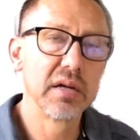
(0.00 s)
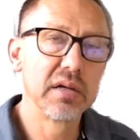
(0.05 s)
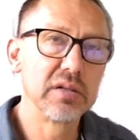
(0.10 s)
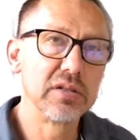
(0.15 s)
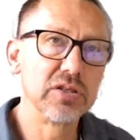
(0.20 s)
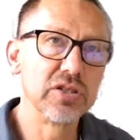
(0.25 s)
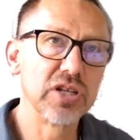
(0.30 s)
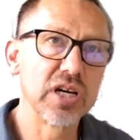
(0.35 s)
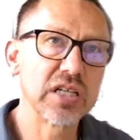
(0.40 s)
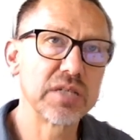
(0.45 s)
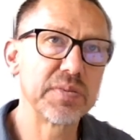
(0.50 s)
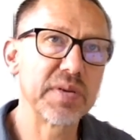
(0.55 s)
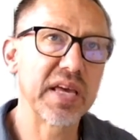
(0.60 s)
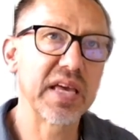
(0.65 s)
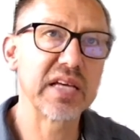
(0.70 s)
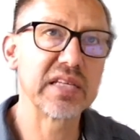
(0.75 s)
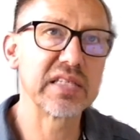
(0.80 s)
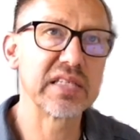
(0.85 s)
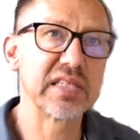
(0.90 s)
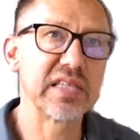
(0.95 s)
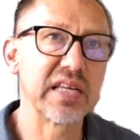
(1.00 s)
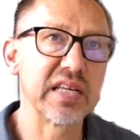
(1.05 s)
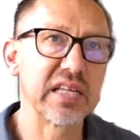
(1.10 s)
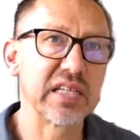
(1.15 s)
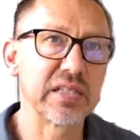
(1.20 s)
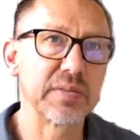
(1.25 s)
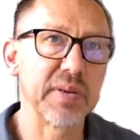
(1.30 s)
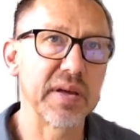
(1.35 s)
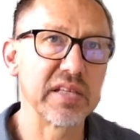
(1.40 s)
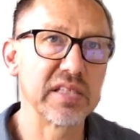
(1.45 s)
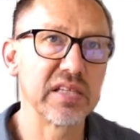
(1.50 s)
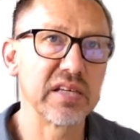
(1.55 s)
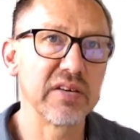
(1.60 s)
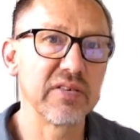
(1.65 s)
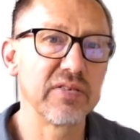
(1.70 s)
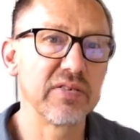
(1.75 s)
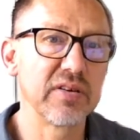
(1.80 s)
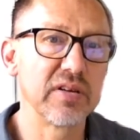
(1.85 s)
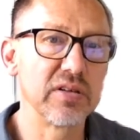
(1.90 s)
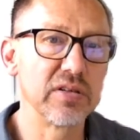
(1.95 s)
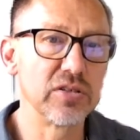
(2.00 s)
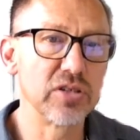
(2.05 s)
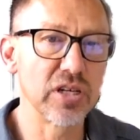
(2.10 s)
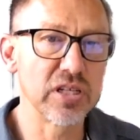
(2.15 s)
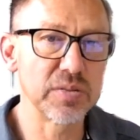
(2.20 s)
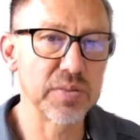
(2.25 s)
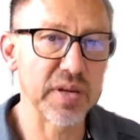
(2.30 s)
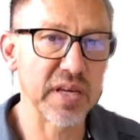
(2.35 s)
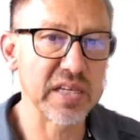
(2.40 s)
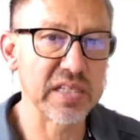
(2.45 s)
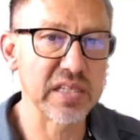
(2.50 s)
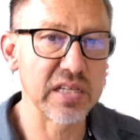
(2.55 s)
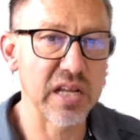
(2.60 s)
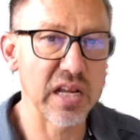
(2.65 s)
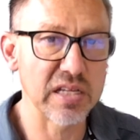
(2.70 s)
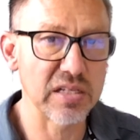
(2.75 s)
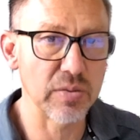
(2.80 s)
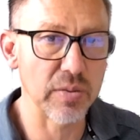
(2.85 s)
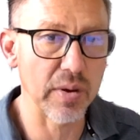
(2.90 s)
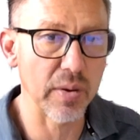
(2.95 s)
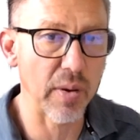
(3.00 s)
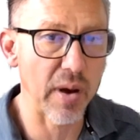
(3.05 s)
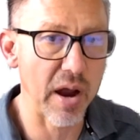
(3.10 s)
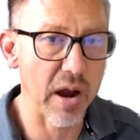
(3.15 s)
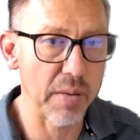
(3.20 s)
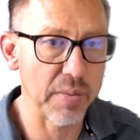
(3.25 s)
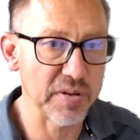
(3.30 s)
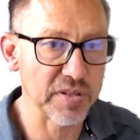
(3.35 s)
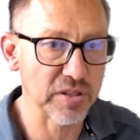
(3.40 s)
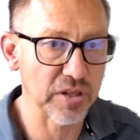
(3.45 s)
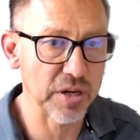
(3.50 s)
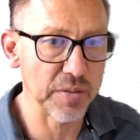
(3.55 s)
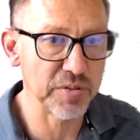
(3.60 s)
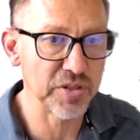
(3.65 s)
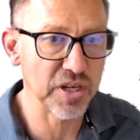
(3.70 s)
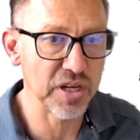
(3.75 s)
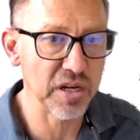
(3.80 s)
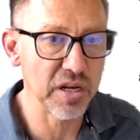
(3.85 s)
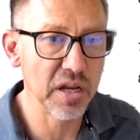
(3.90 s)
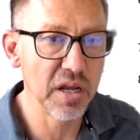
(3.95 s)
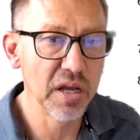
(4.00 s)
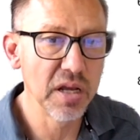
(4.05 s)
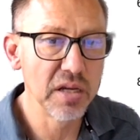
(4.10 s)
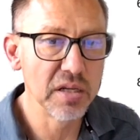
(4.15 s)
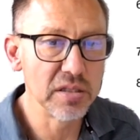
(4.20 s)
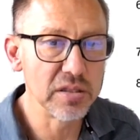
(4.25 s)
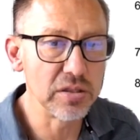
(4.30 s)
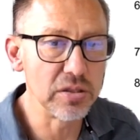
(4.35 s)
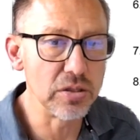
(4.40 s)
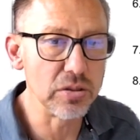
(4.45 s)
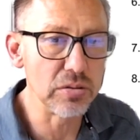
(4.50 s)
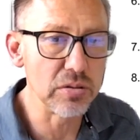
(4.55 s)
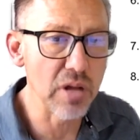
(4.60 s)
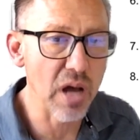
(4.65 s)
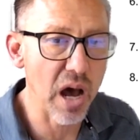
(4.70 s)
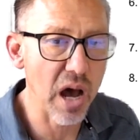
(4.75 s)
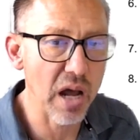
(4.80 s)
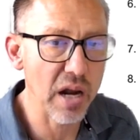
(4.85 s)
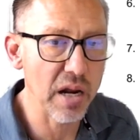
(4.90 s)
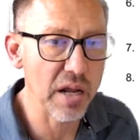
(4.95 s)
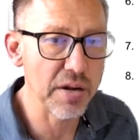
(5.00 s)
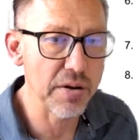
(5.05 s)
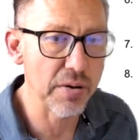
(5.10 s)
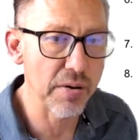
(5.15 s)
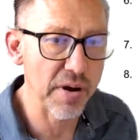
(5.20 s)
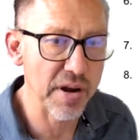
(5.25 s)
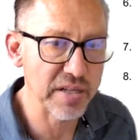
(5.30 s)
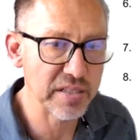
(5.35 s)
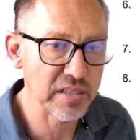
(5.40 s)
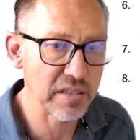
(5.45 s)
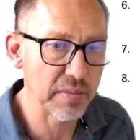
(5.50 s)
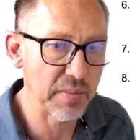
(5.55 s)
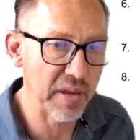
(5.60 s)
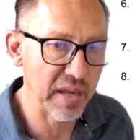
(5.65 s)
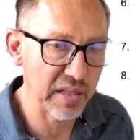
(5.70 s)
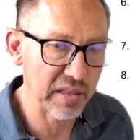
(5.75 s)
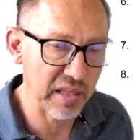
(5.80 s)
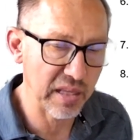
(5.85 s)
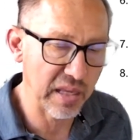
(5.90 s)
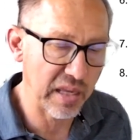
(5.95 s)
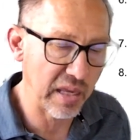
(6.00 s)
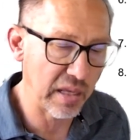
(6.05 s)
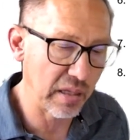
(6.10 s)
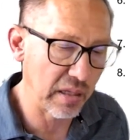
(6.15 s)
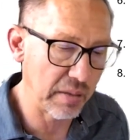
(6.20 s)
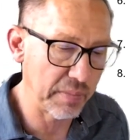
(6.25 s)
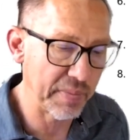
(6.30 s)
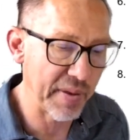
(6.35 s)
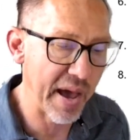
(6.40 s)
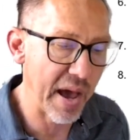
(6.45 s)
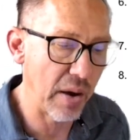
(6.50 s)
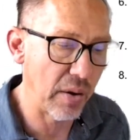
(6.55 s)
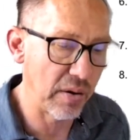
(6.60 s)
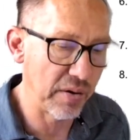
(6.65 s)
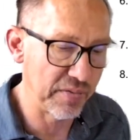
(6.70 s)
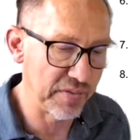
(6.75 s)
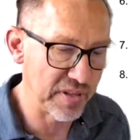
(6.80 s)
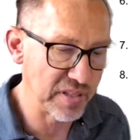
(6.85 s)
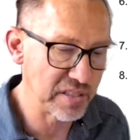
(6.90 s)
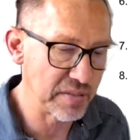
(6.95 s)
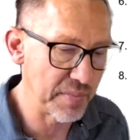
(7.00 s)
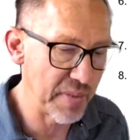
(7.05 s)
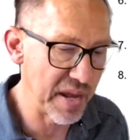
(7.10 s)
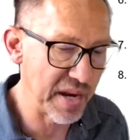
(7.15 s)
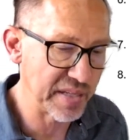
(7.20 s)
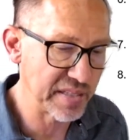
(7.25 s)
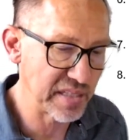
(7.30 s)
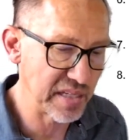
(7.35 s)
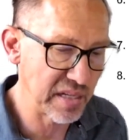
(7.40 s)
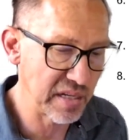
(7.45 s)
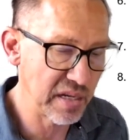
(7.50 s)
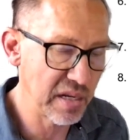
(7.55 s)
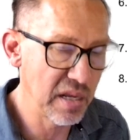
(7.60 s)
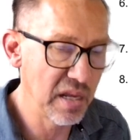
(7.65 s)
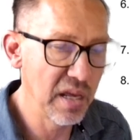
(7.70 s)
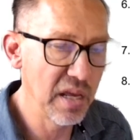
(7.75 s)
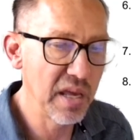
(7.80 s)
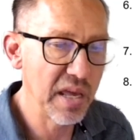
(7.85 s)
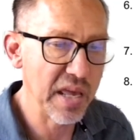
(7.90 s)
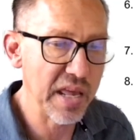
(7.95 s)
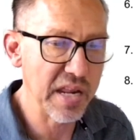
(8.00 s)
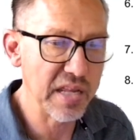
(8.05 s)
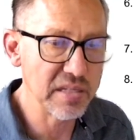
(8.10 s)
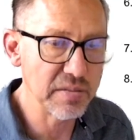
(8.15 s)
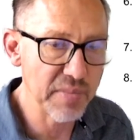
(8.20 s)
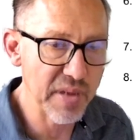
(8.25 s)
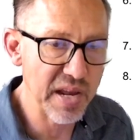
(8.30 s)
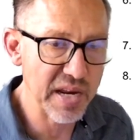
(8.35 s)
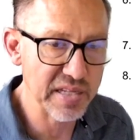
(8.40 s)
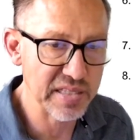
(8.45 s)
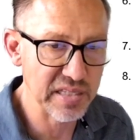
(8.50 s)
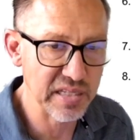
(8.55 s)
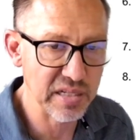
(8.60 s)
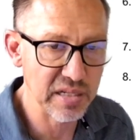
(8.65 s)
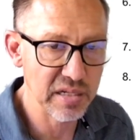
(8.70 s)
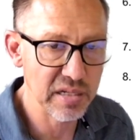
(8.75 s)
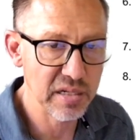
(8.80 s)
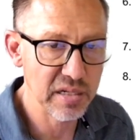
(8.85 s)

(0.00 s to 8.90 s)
just because it's inexpensive, just because it doesn't require a prescription, do not underestimate the healing power of this medicine. It is medicine.